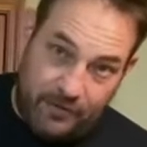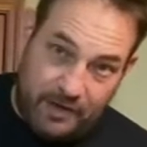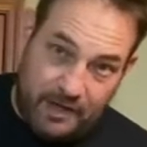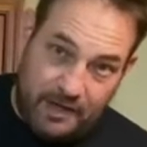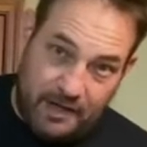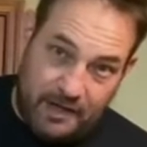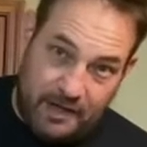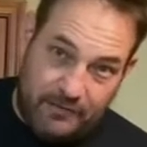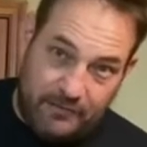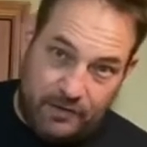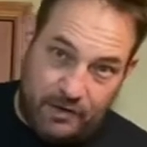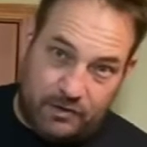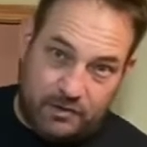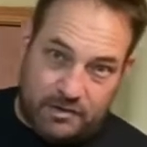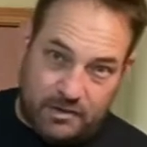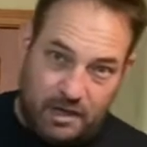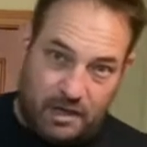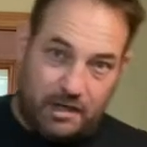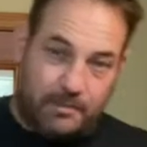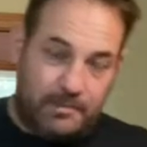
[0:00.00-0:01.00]
it, even though it's
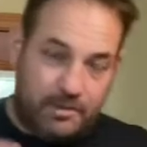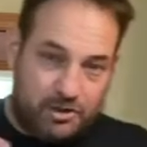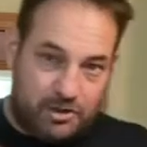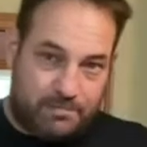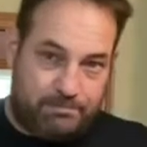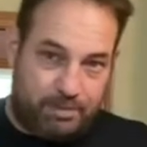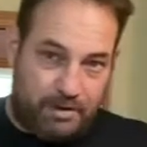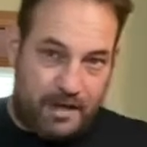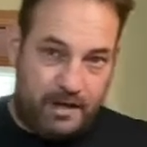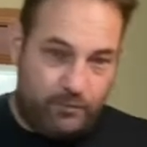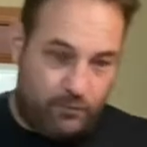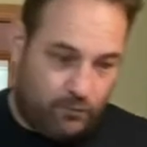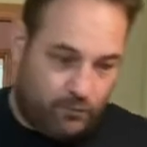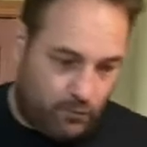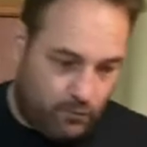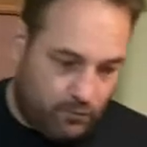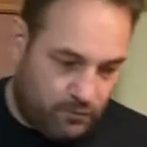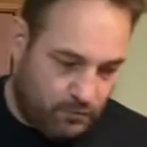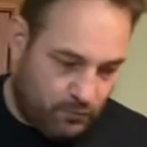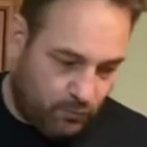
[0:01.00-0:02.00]
not gonna be just plain
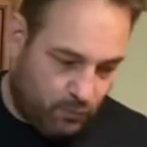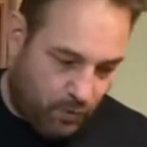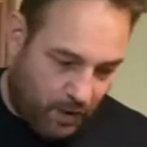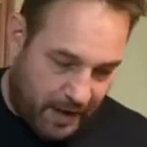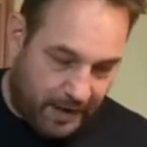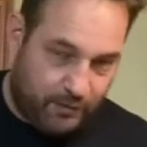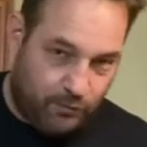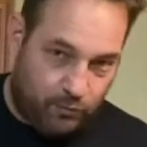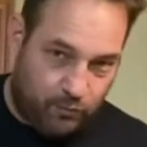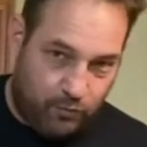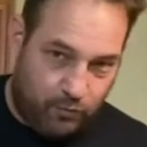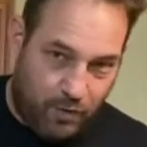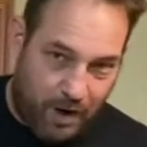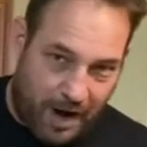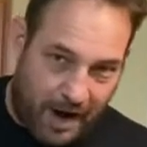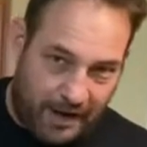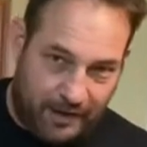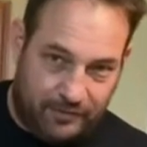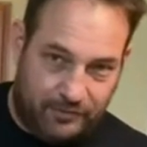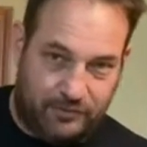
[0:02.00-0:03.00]
white
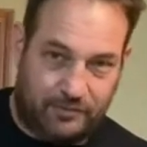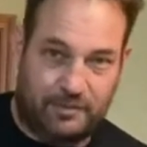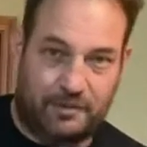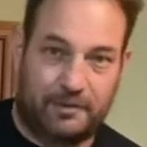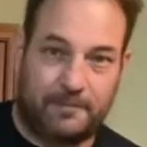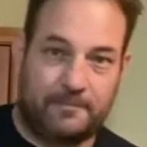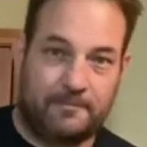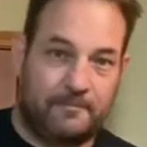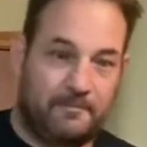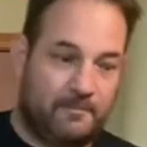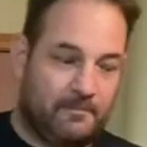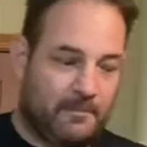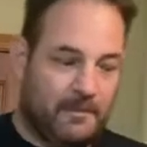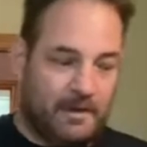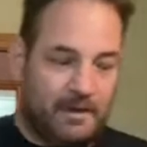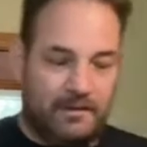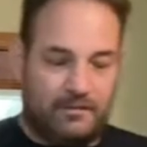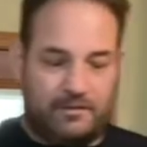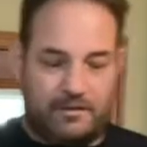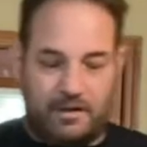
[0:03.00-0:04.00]
rice.
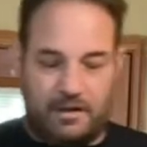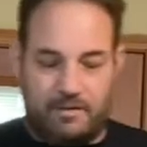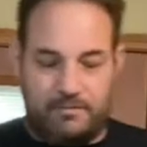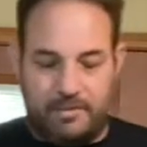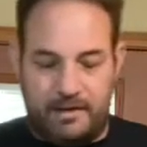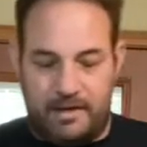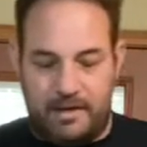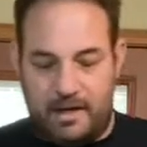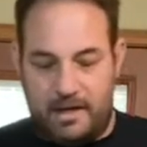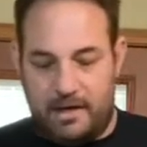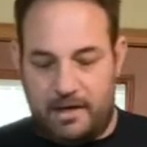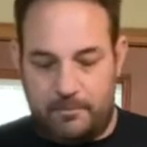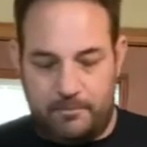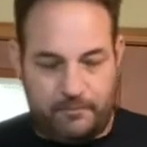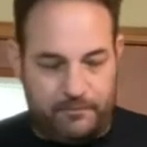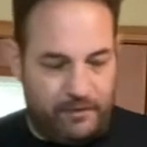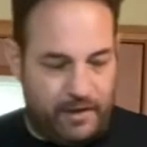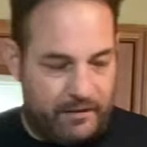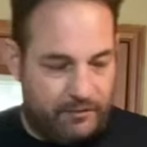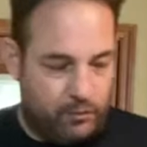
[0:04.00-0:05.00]
It's gonna be
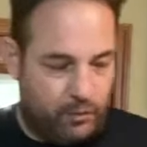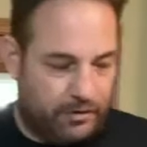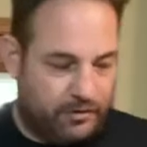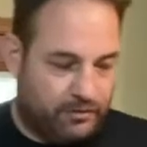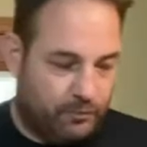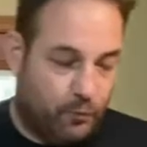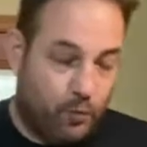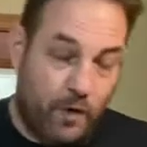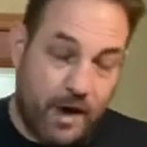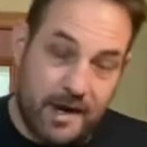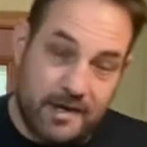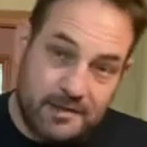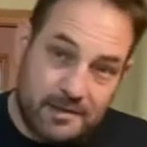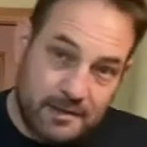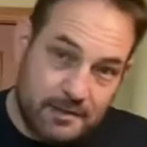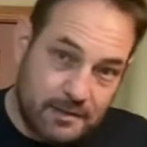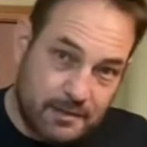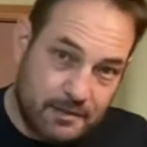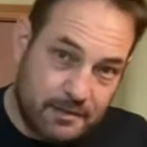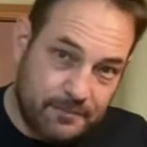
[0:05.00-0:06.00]
flavored with some
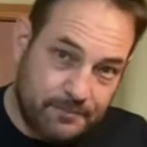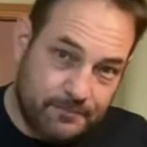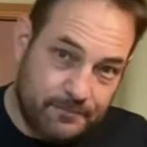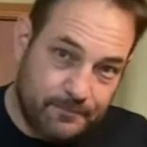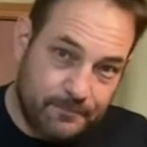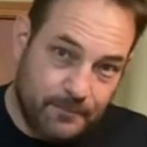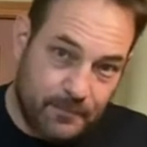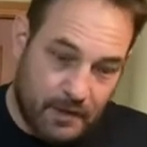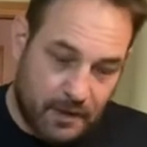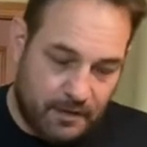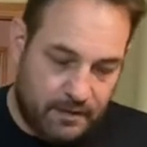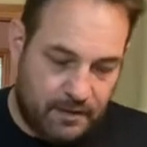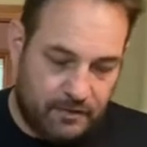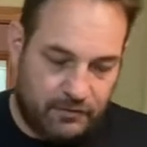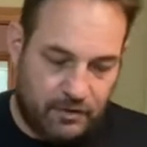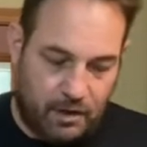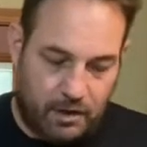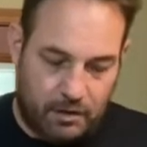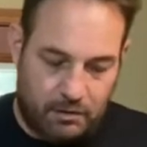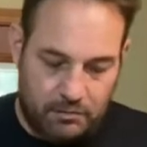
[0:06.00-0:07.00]
raisins. These
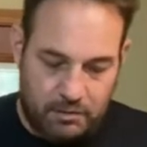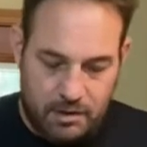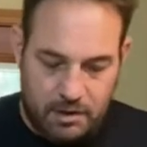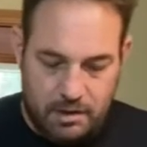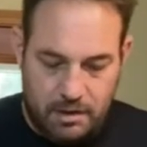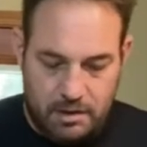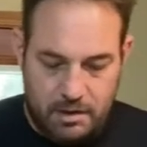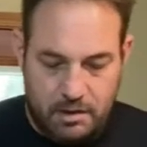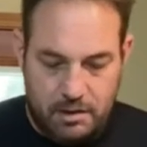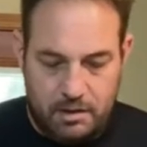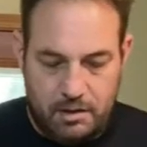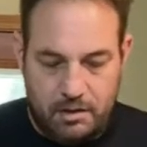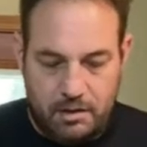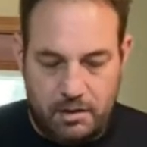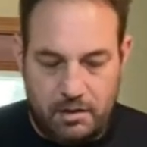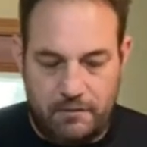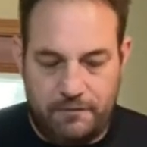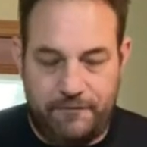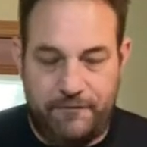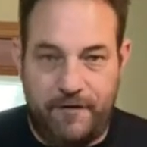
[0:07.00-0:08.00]
are
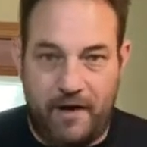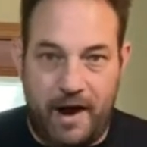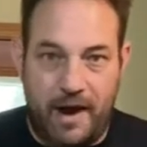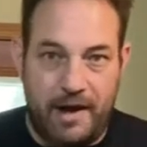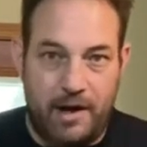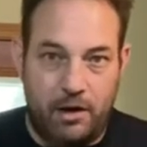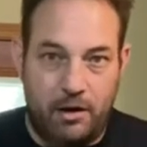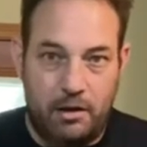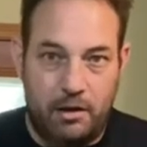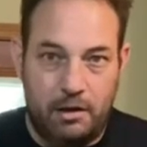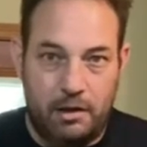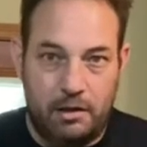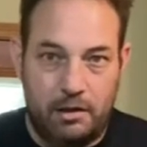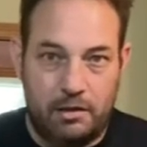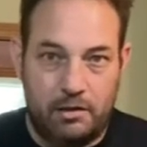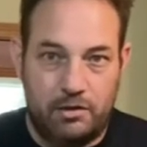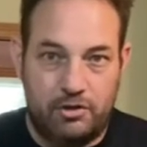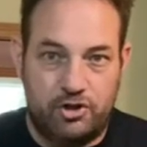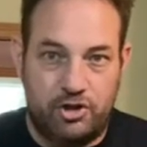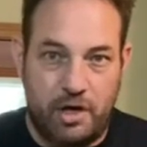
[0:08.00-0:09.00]
fire
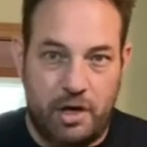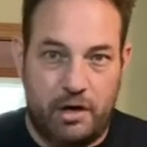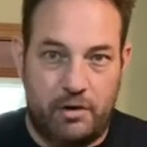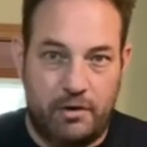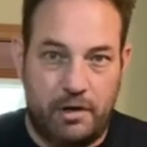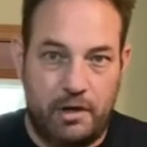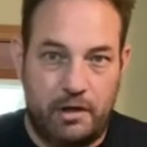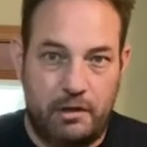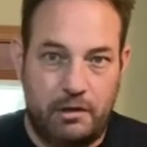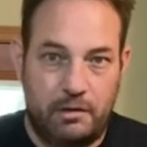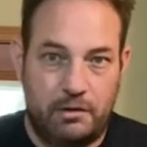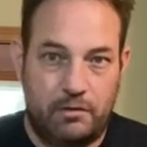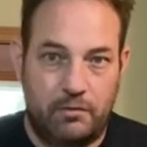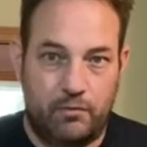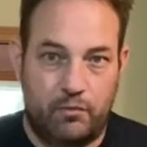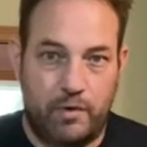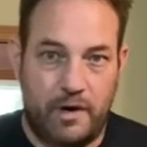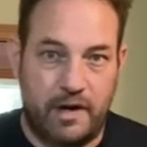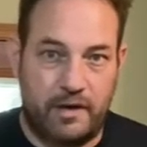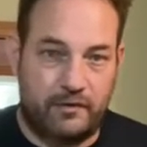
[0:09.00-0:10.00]
cherry
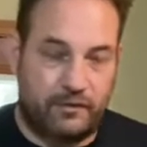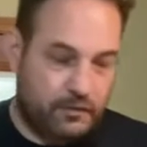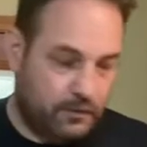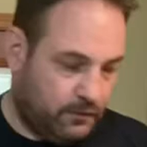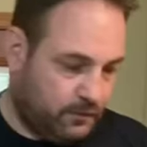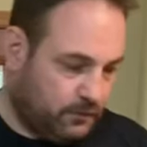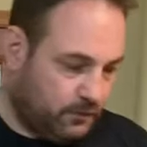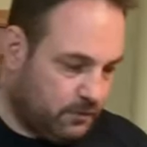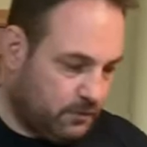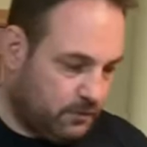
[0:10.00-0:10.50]
raisins,